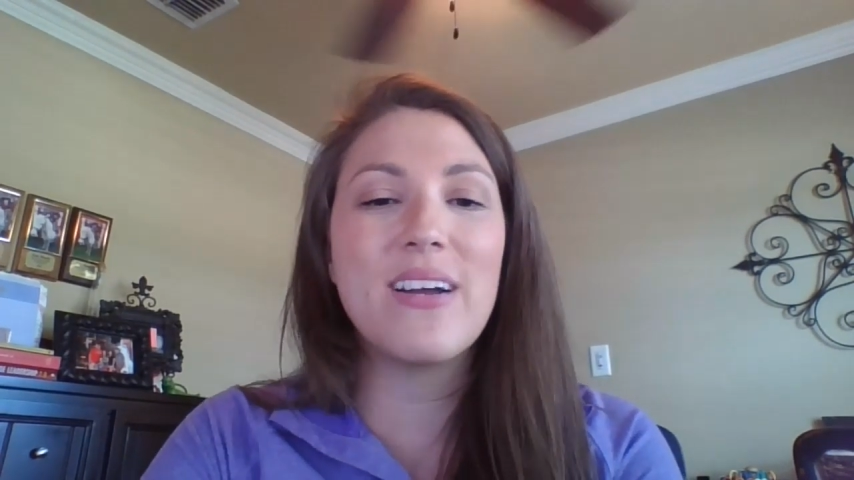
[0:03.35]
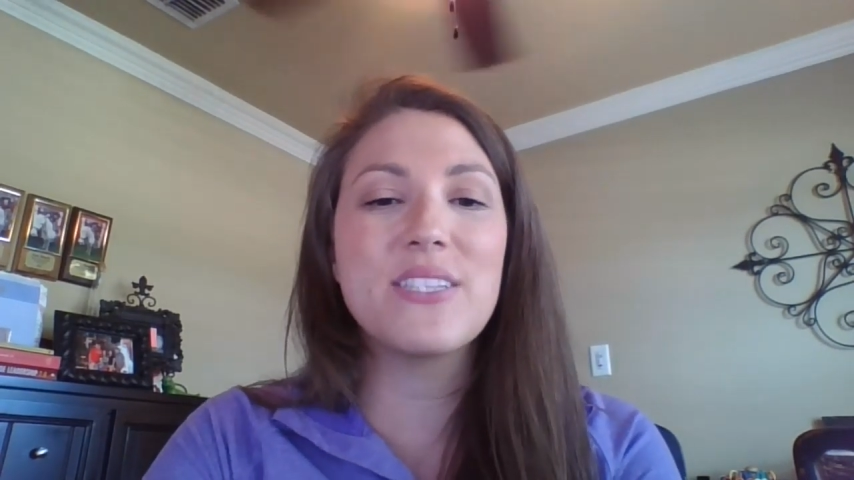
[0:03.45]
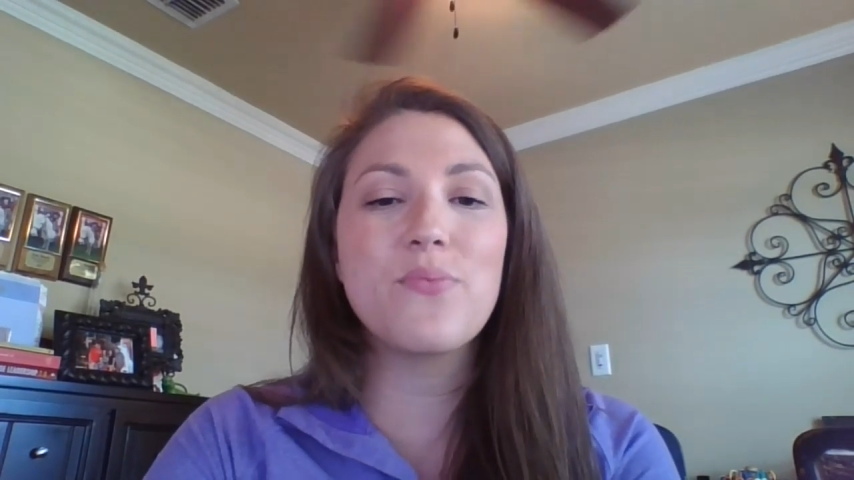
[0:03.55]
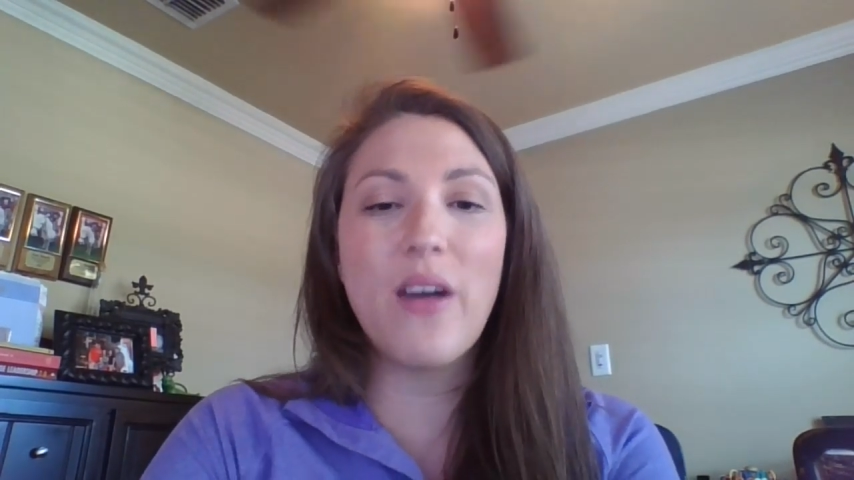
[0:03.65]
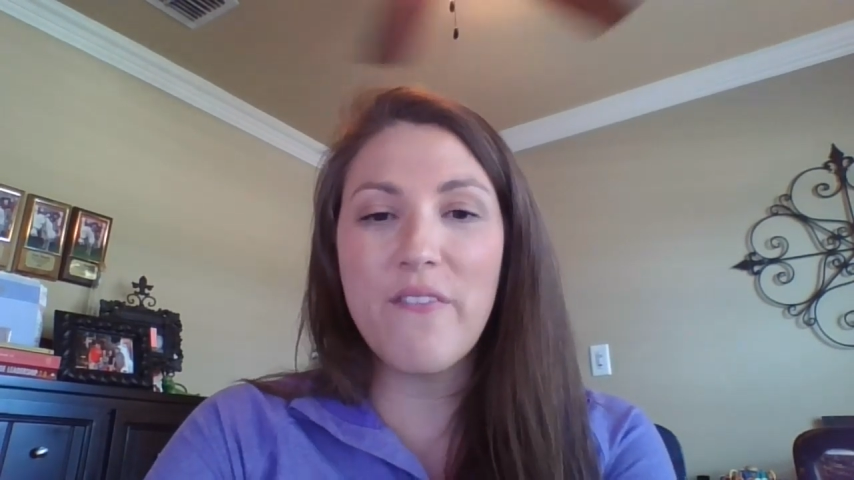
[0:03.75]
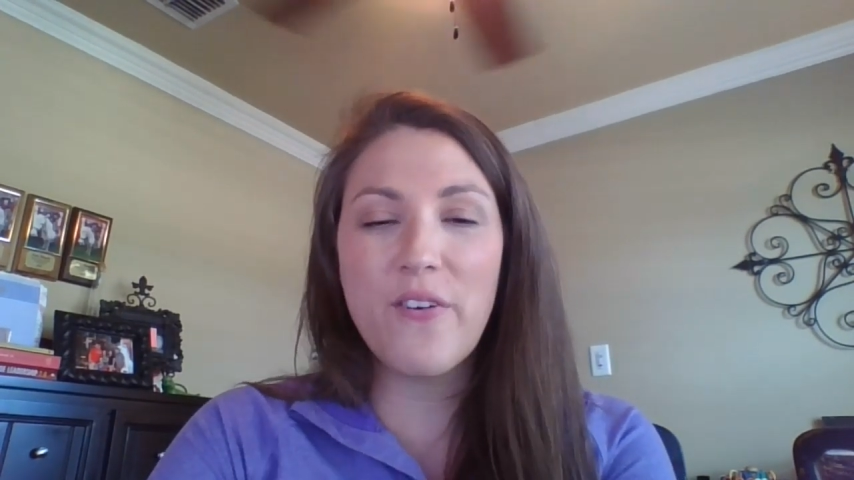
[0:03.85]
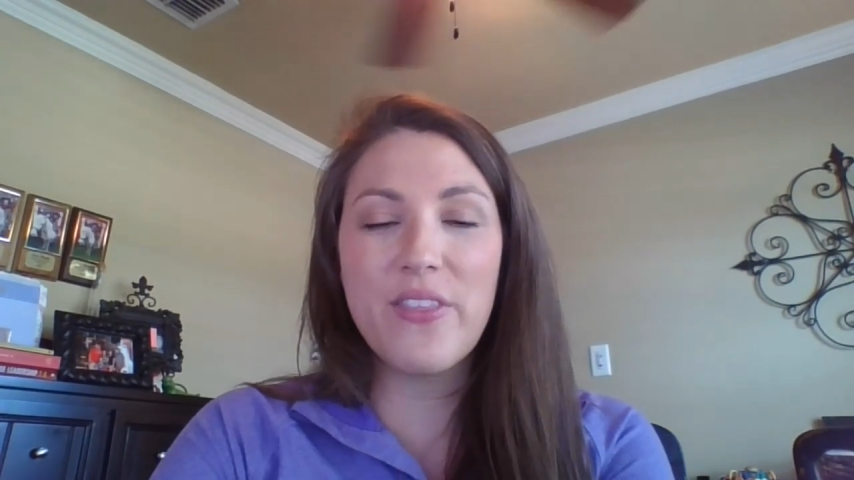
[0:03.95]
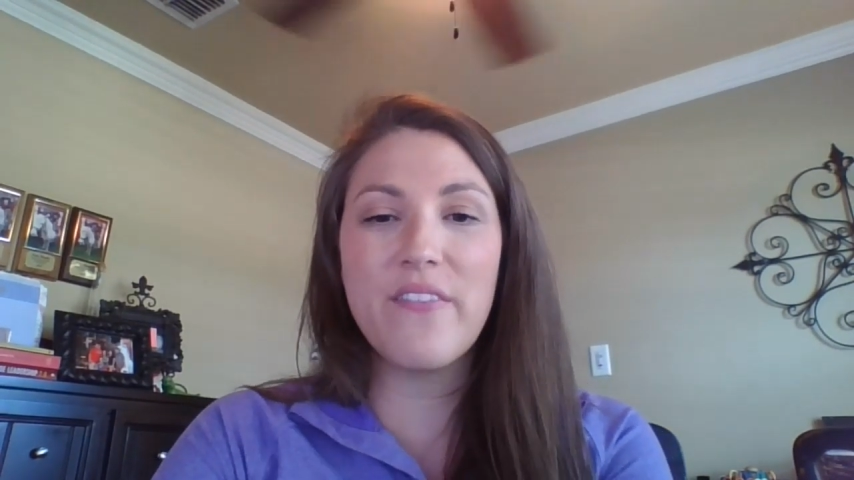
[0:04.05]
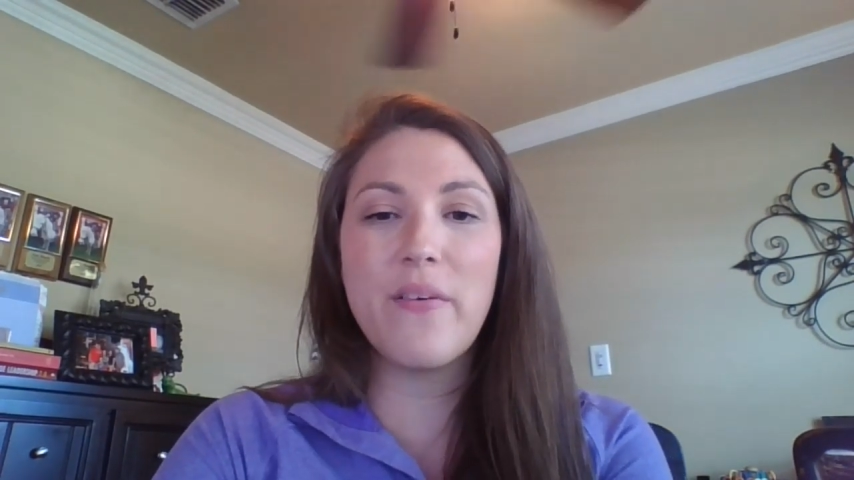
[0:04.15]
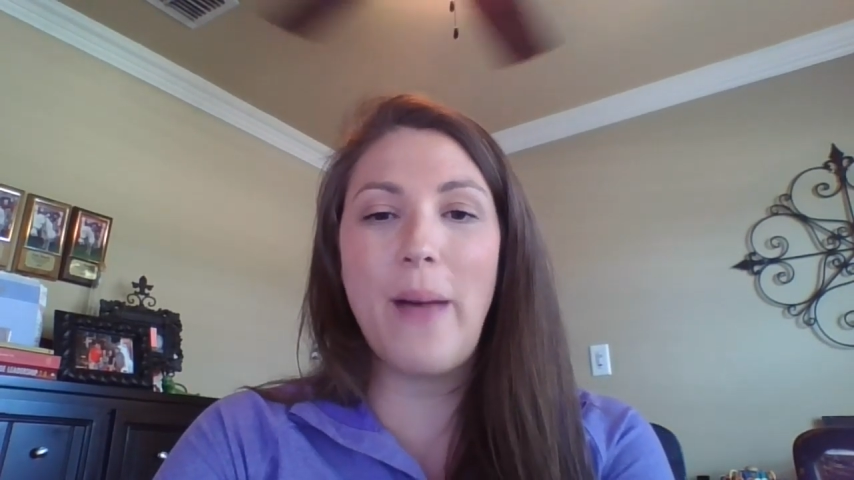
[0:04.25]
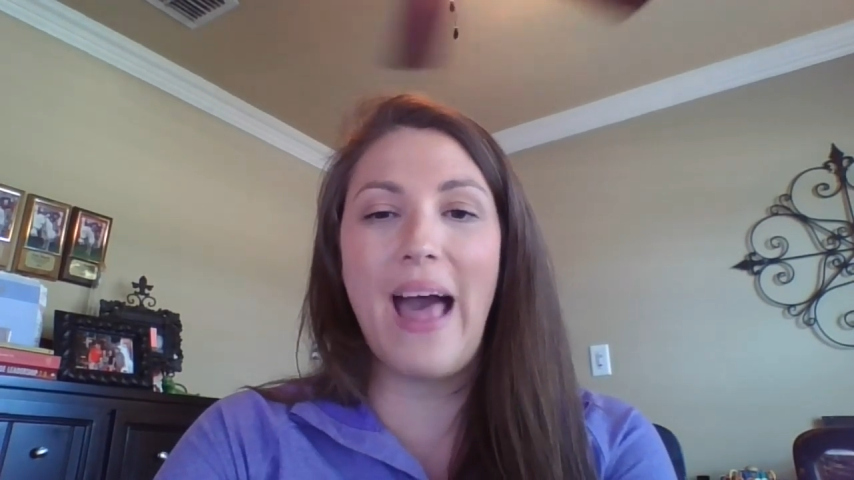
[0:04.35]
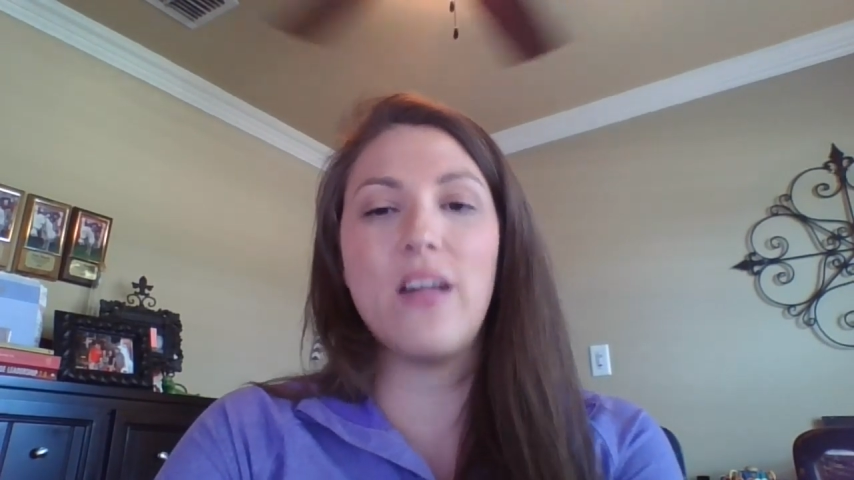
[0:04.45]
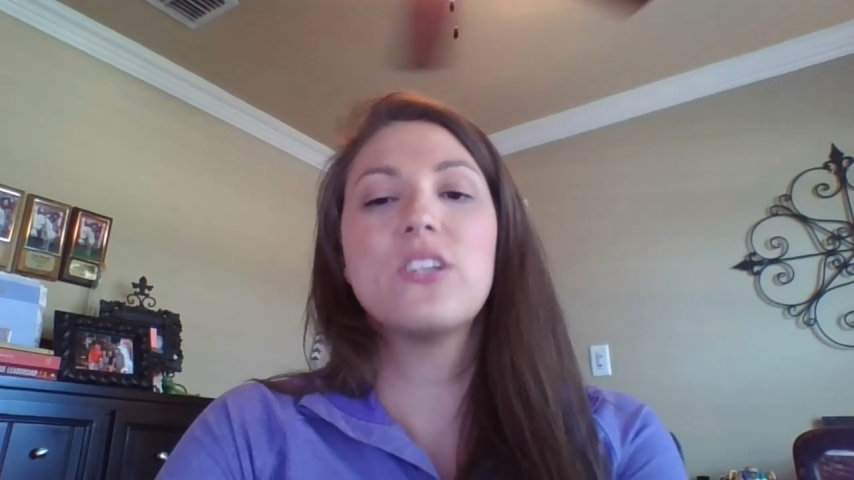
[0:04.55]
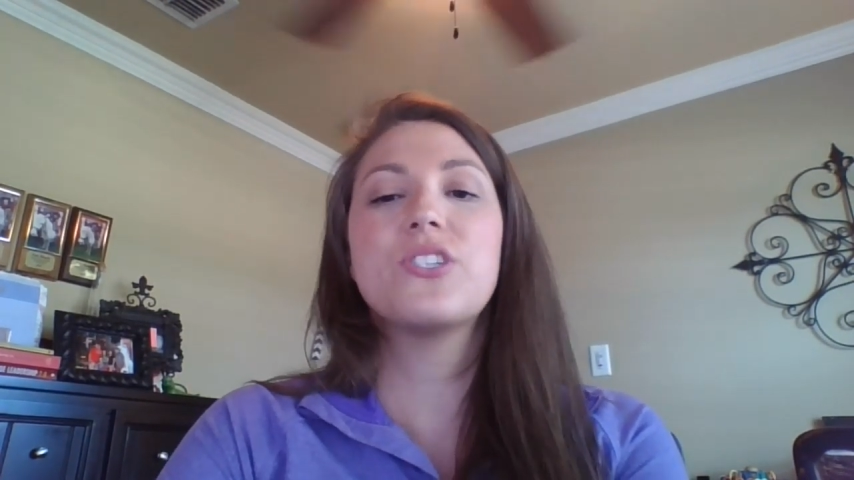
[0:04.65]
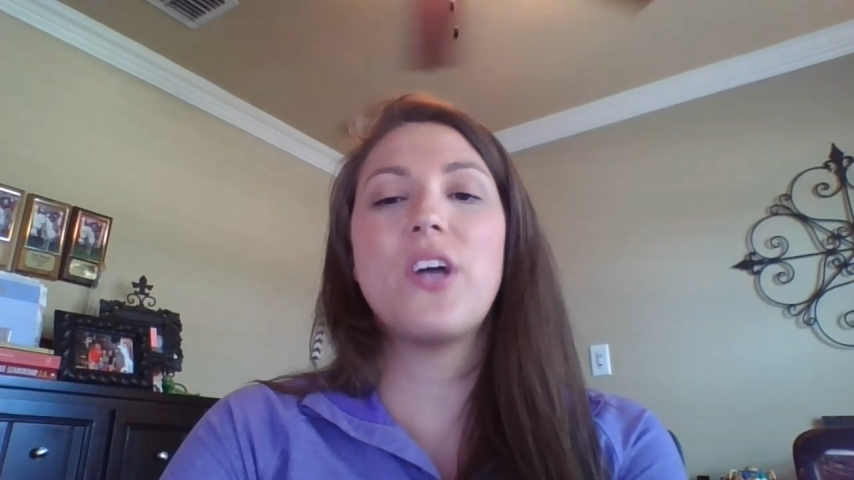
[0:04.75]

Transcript: runs 1/4 of a mile.